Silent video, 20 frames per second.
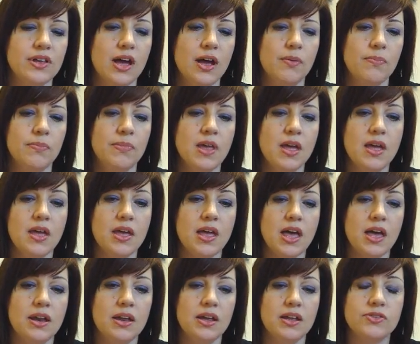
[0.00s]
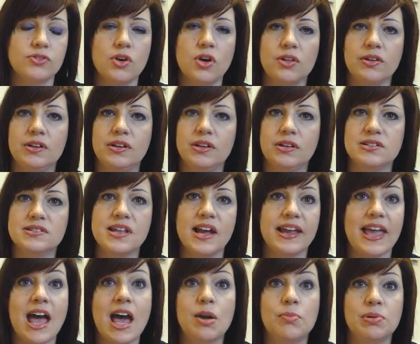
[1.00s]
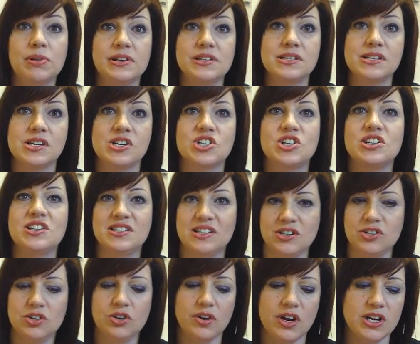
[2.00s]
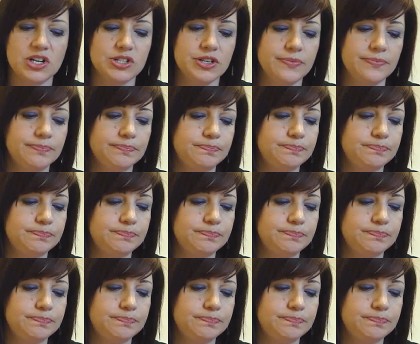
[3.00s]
And it's not cannibalization, it's integration.